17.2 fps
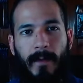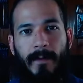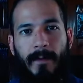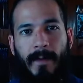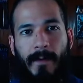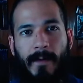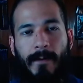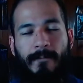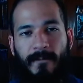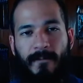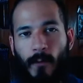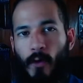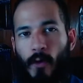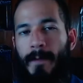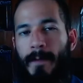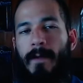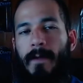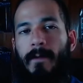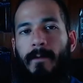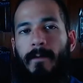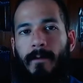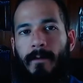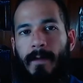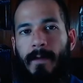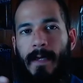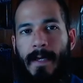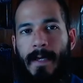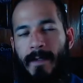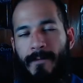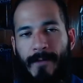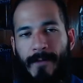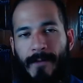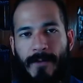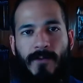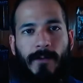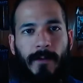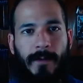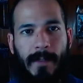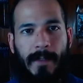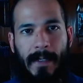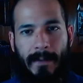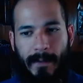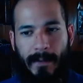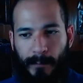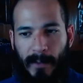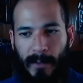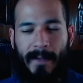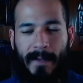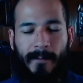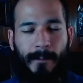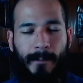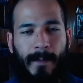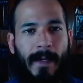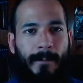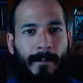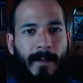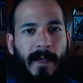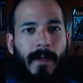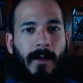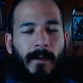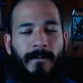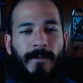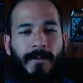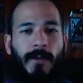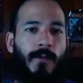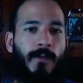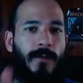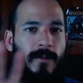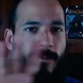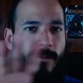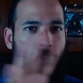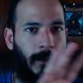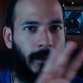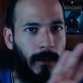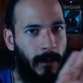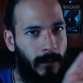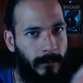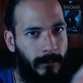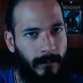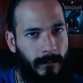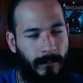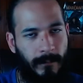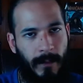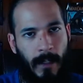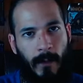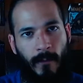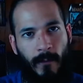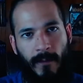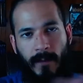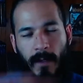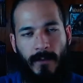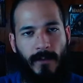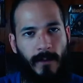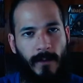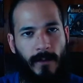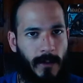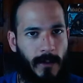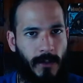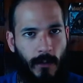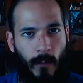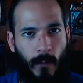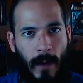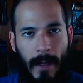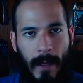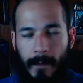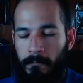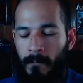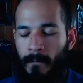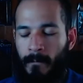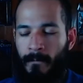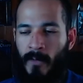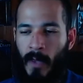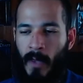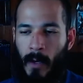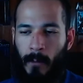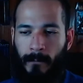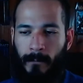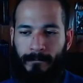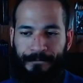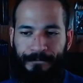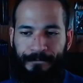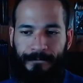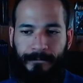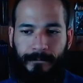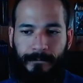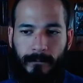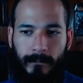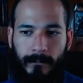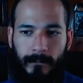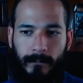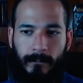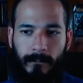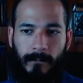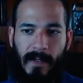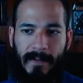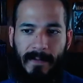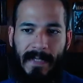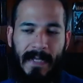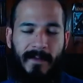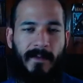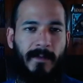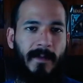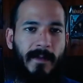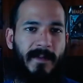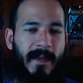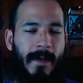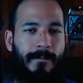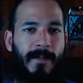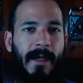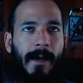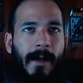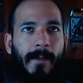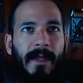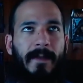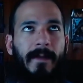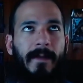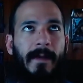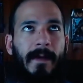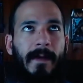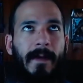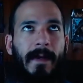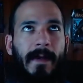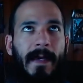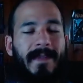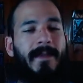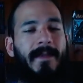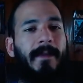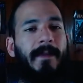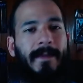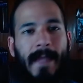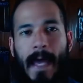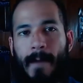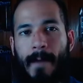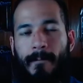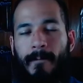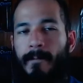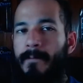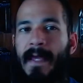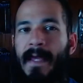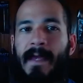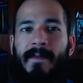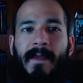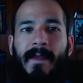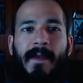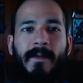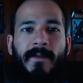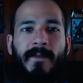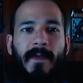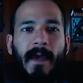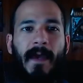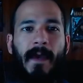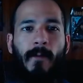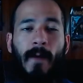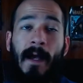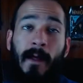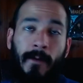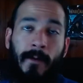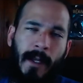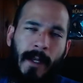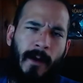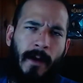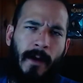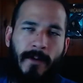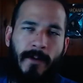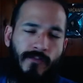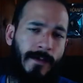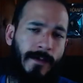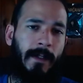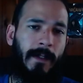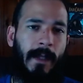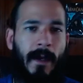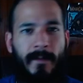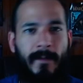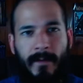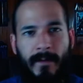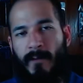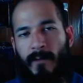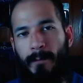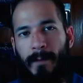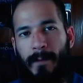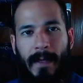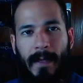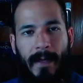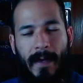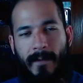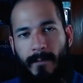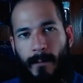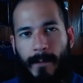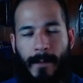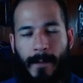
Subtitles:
they're informing the individual that the plant may be of use for such and such a way. So that's the same thing. It's not them. They didn't say, well, I just realized that this plant has...